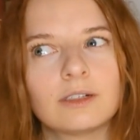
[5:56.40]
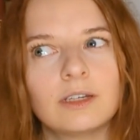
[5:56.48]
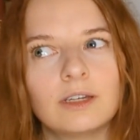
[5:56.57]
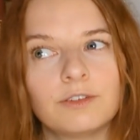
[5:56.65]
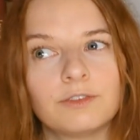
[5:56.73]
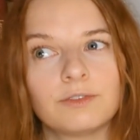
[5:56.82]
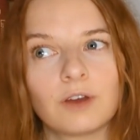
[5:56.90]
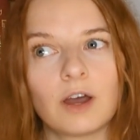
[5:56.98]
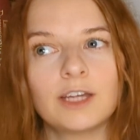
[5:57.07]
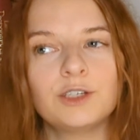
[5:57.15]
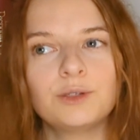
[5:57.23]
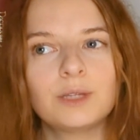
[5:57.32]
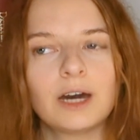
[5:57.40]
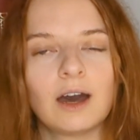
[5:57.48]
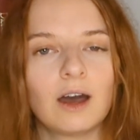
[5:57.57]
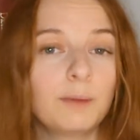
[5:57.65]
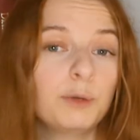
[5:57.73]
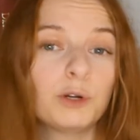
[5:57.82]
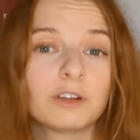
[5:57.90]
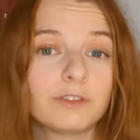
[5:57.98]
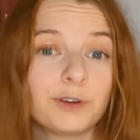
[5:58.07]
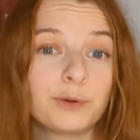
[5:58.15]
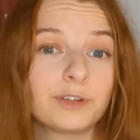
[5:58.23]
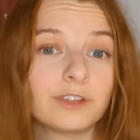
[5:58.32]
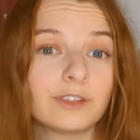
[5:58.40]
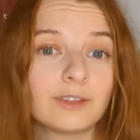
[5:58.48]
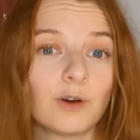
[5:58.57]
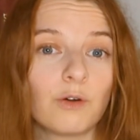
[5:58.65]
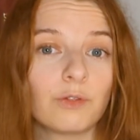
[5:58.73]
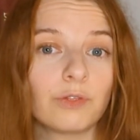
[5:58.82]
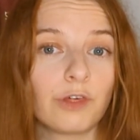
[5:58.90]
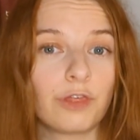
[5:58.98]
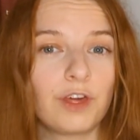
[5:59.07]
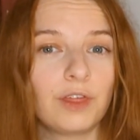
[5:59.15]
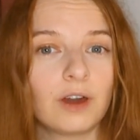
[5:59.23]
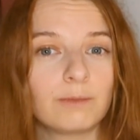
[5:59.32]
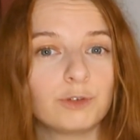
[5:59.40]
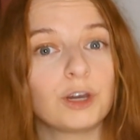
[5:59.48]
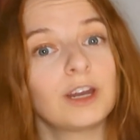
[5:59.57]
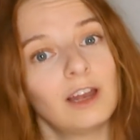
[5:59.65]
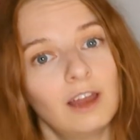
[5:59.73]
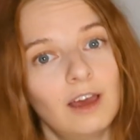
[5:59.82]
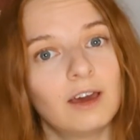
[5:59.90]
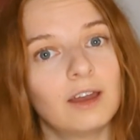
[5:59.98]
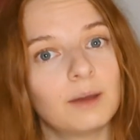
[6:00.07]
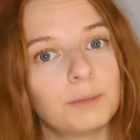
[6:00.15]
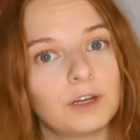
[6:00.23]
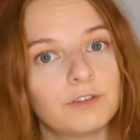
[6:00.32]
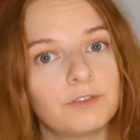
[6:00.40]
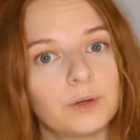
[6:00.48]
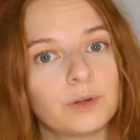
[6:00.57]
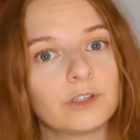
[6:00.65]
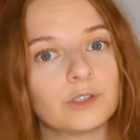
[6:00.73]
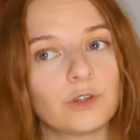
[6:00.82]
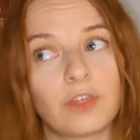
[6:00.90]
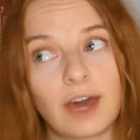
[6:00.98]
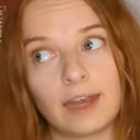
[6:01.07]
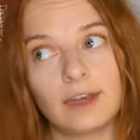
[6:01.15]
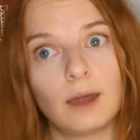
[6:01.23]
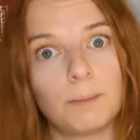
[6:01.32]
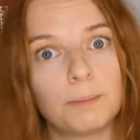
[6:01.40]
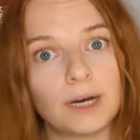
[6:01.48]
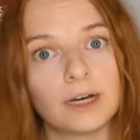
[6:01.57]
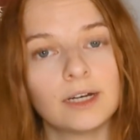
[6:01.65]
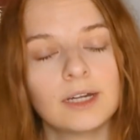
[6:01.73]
if I do that, I'm not going to focus on the thing that I'm trying to learn, I'm going to focus on that number.